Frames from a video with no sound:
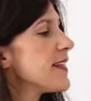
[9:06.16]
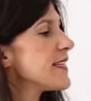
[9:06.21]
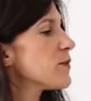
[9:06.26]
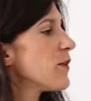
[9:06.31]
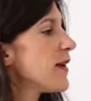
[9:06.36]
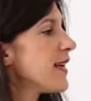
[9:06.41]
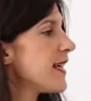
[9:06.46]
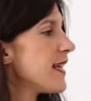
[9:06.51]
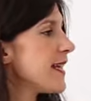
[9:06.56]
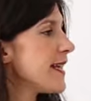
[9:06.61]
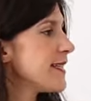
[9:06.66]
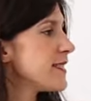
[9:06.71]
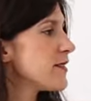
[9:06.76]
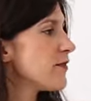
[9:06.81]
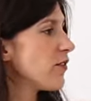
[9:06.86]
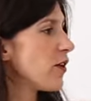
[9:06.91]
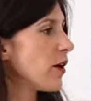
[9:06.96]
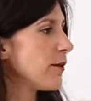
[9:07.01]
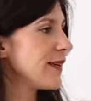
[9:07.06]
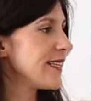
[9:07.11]
This one is
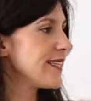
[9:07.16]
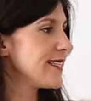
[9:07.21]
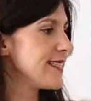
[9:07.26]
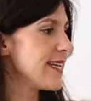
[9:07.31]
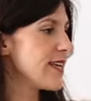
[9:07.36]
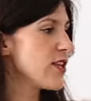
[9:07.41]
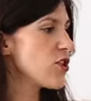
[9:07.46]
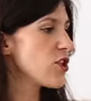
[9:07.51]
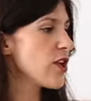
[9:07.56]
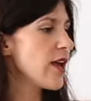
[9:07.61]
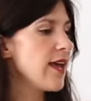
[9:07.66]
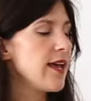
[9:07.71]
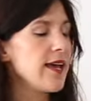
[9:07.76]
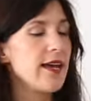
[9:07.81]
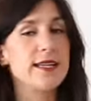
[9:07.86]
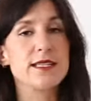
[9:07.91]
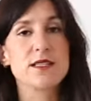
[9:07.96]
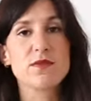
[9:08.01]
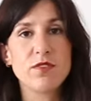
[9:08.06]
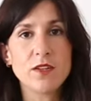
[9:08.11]
from Dish.
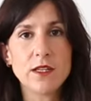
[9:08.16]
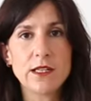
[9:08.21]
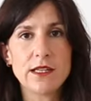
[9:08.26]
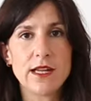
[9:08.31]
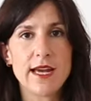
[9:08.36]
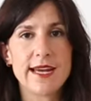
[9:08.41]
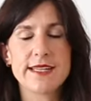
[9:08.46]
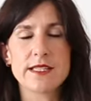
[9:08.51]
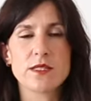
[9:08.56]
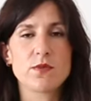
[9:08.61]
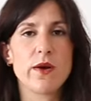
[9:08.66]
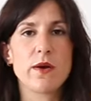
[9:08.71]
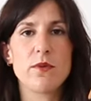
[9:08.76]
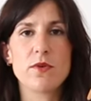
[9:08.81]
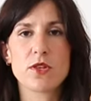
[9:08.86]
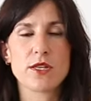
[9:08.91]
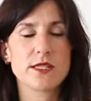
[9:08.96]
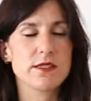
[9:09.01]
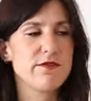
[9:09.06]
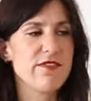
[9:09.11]
It is fully lined as well,
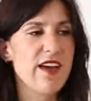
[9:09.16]
which is